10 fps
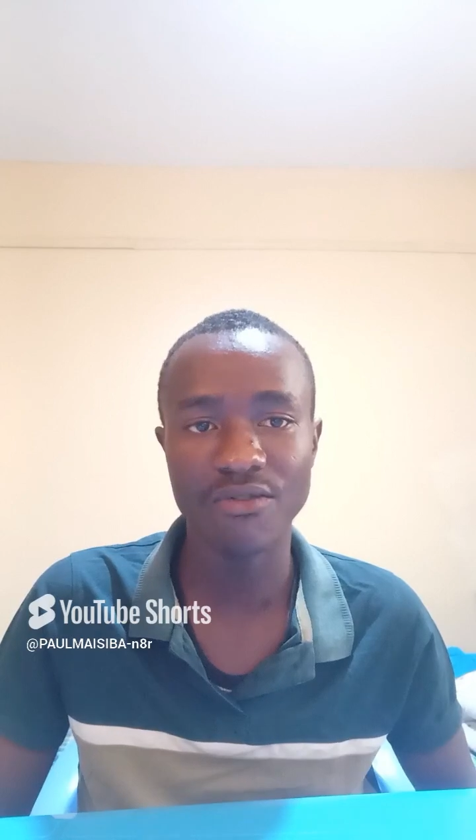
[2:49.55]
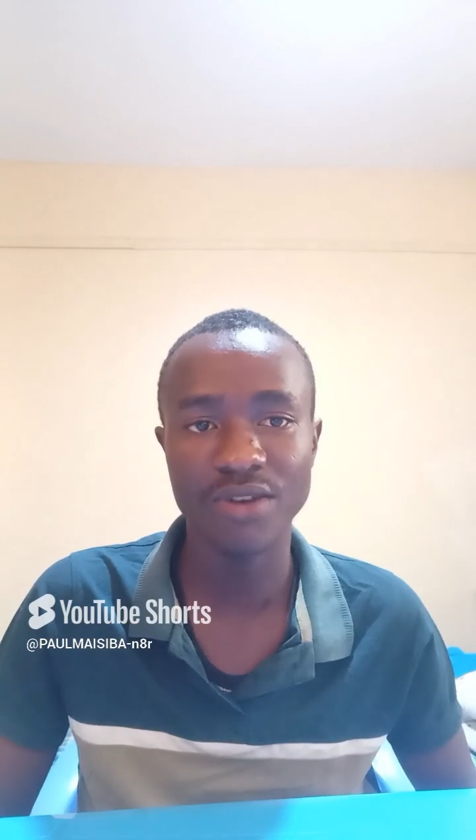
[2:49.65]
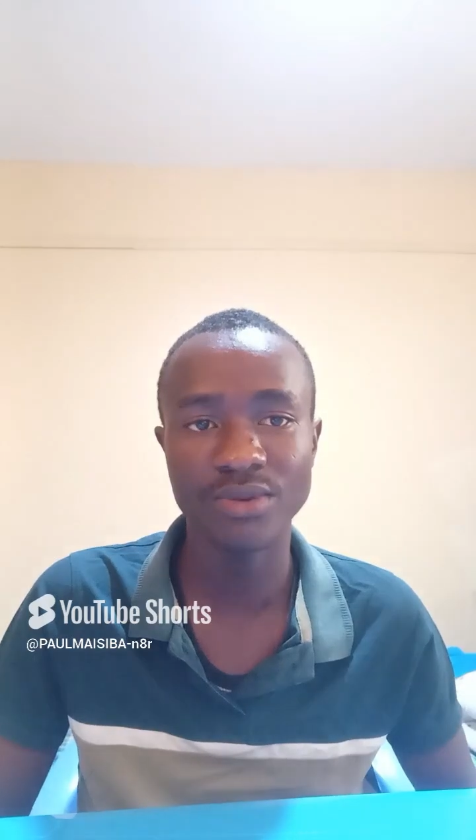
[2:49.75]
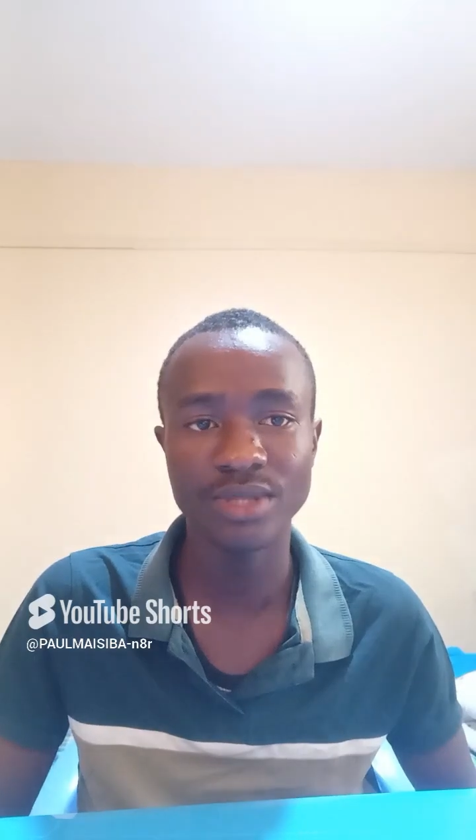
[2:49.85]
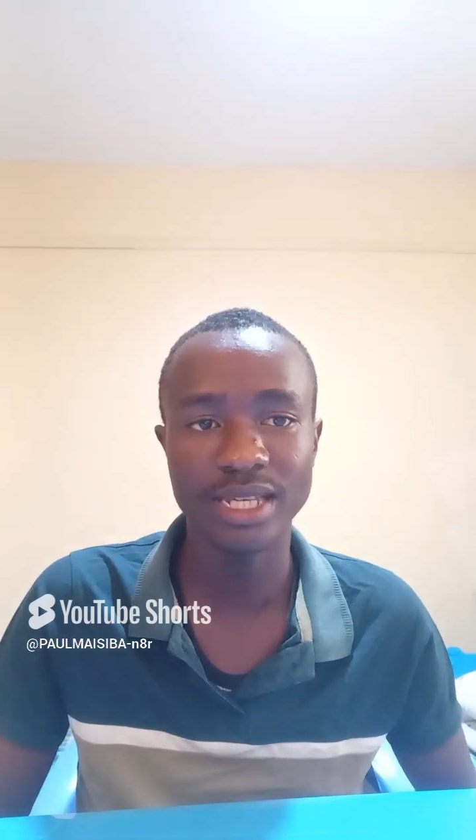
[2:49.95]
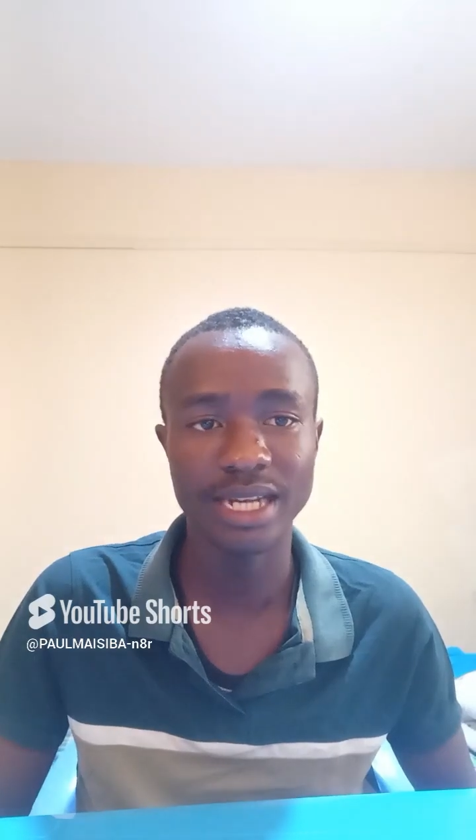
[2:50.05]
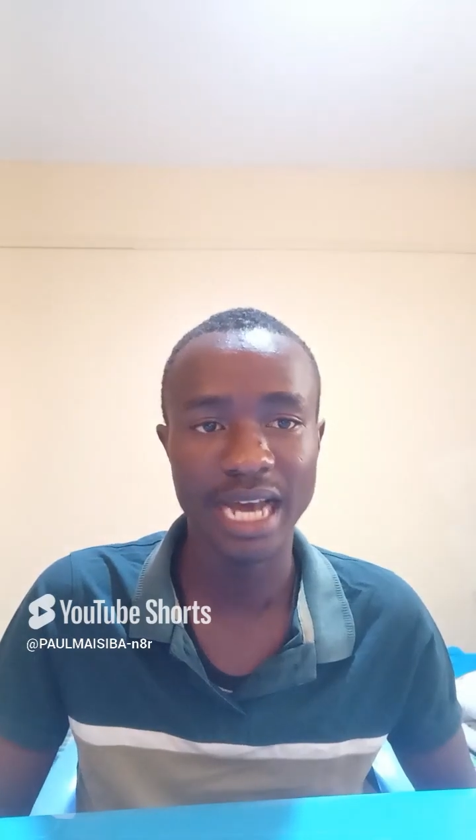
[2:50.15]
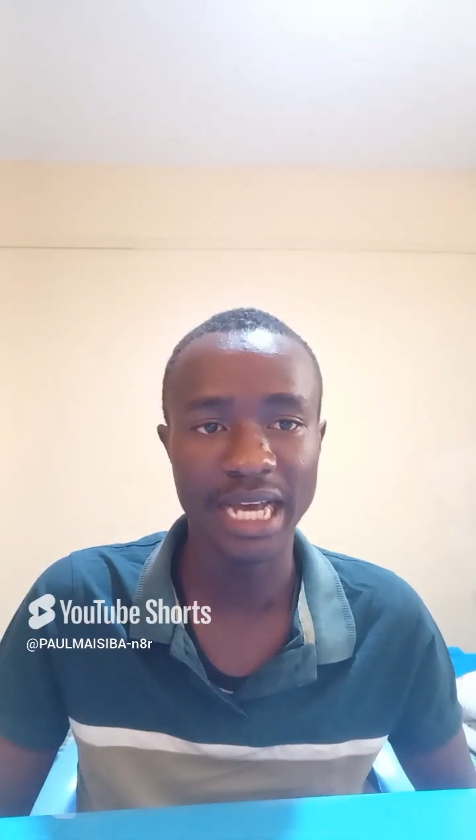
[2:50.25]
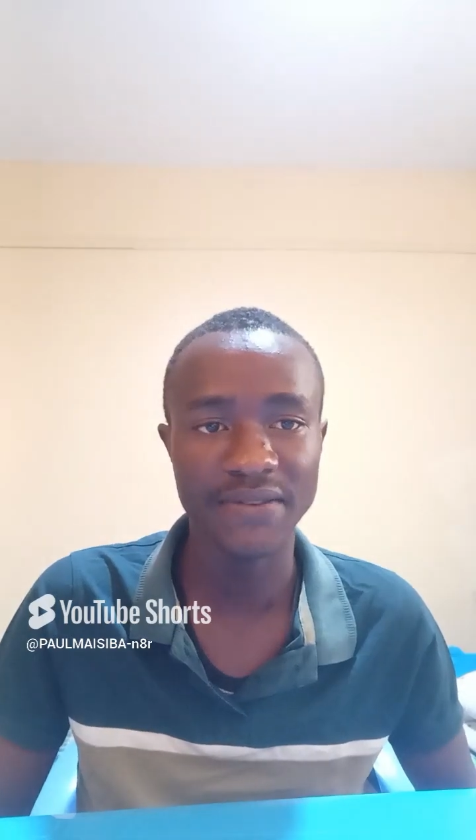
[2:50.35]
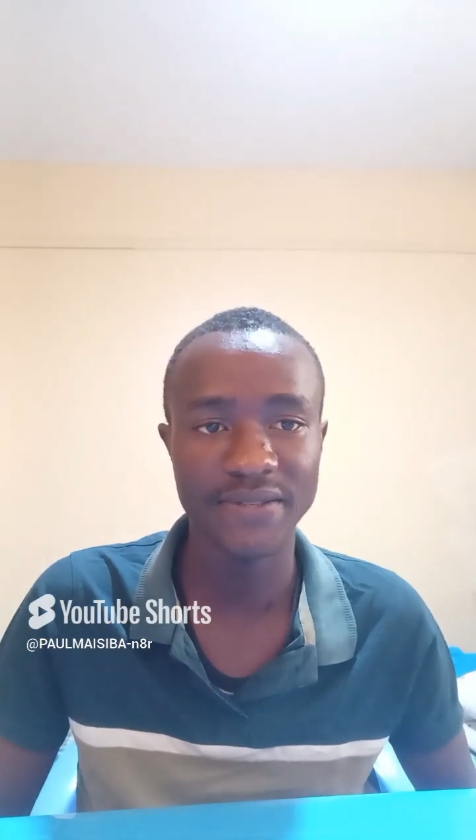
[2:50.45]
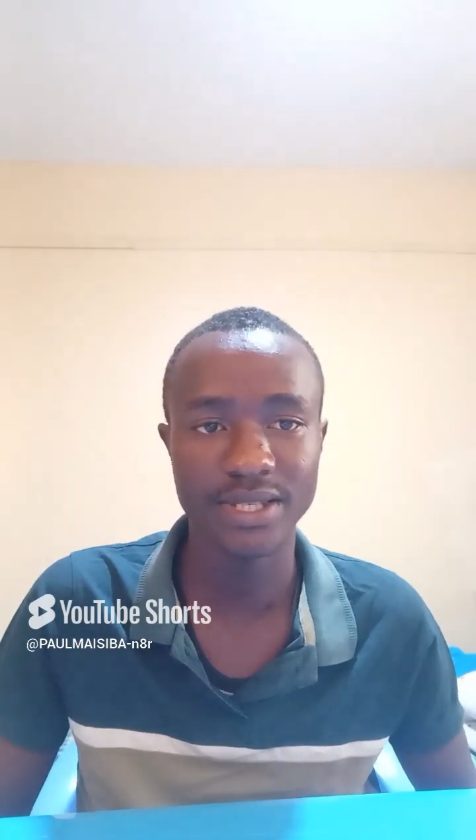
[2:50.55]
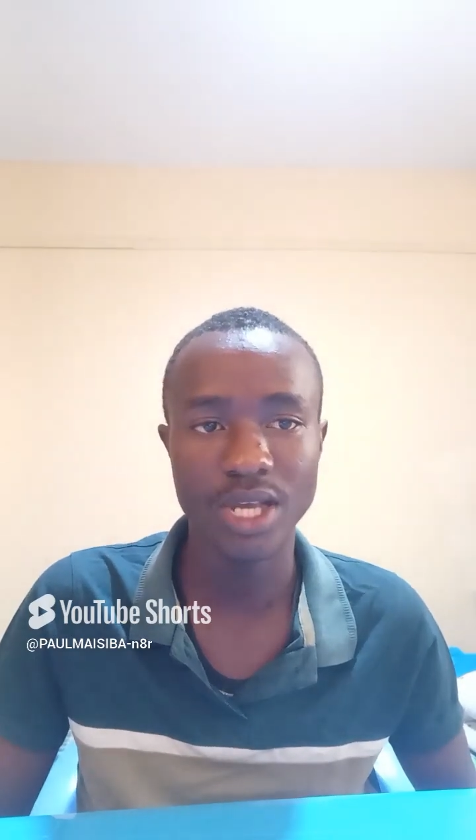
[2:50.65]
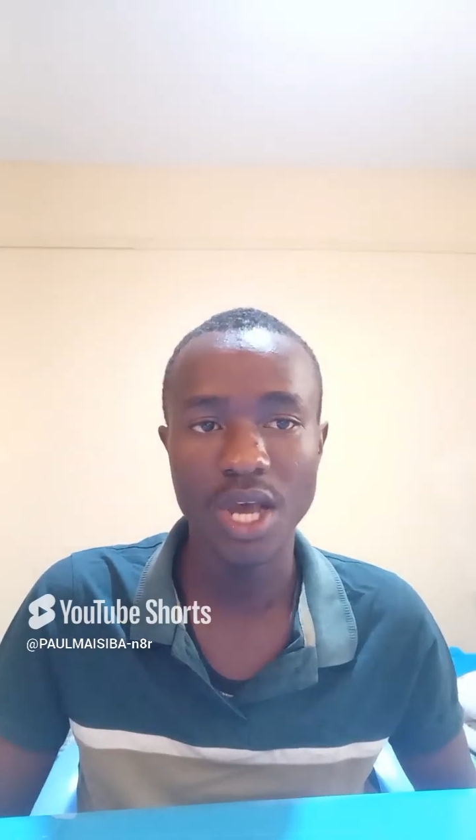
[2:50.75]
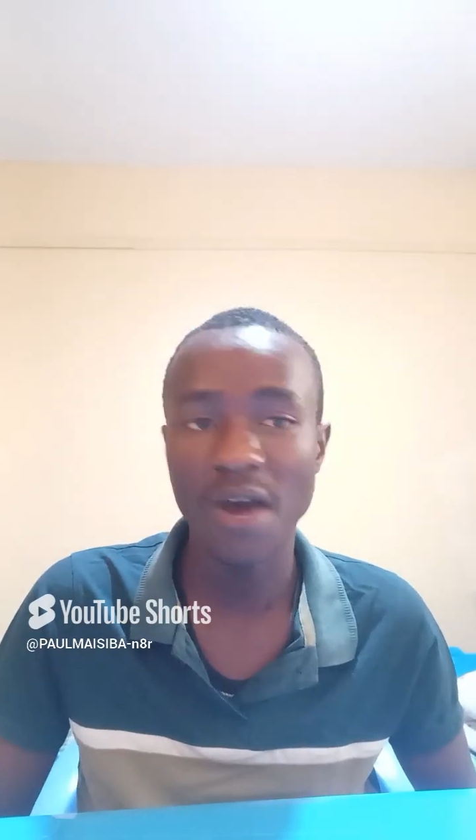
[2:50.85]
around the lives